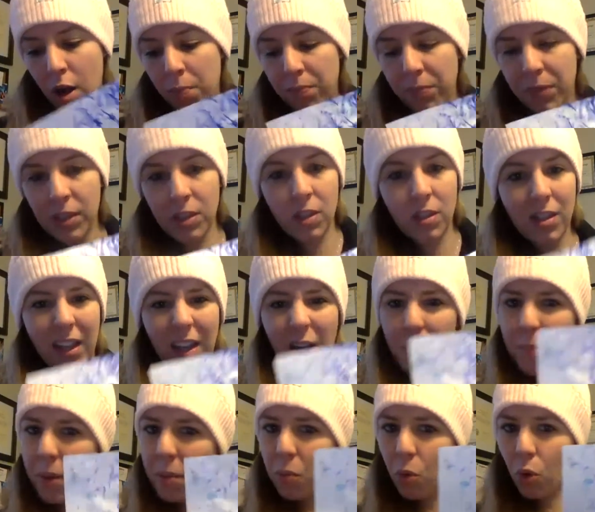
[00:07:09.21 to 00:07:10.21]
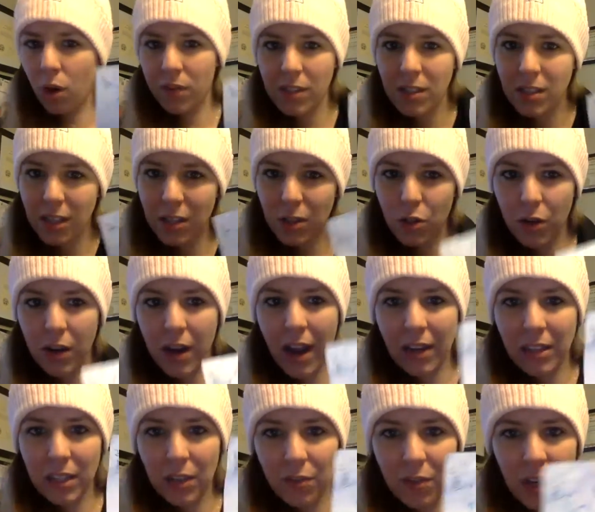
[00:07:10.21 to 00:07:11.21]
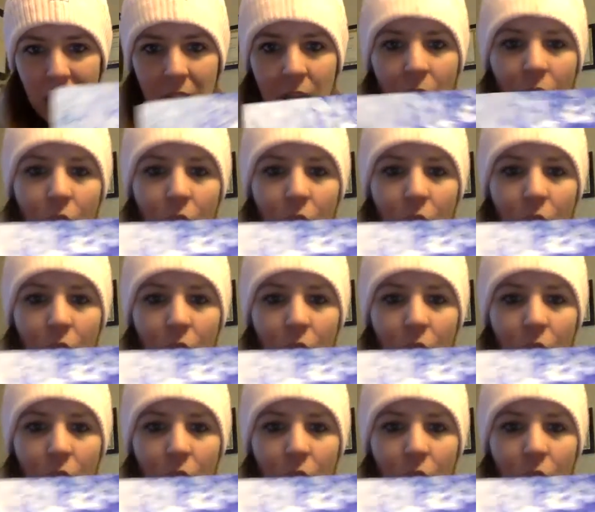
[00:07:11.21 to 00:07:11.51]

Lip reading: this is like a bit more of a sensory activity.